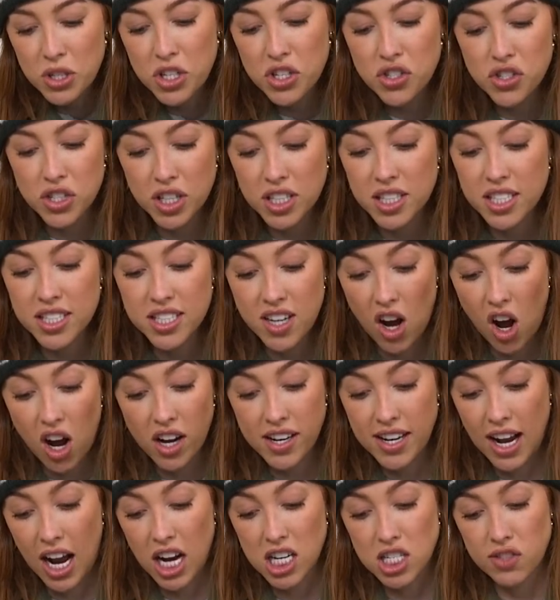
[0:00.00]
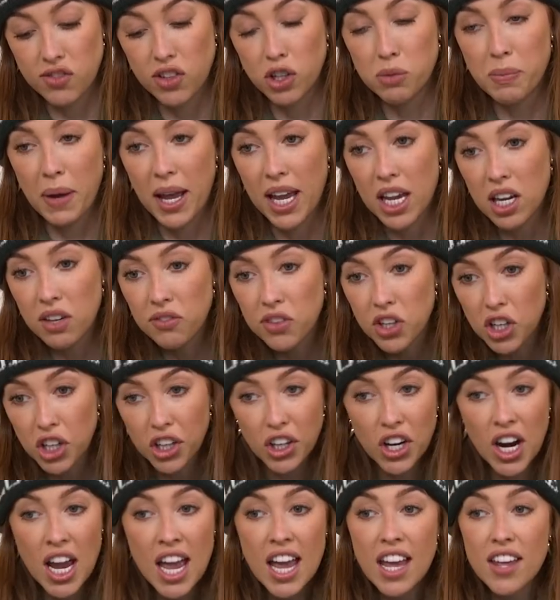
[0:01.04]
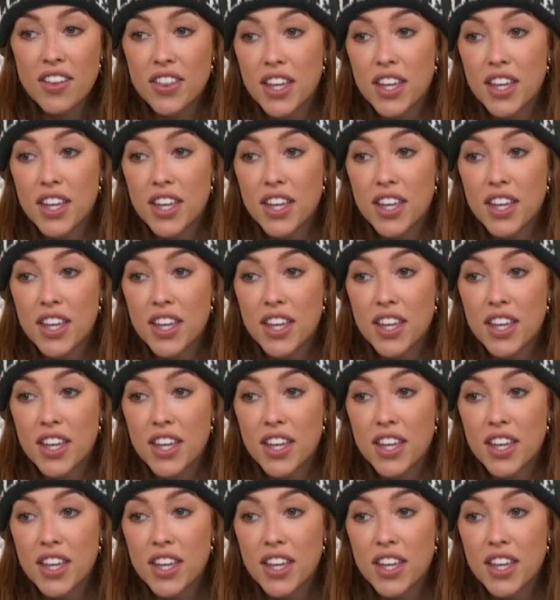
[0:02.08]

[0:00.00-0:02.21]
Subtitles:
which is just not Nashville behavior.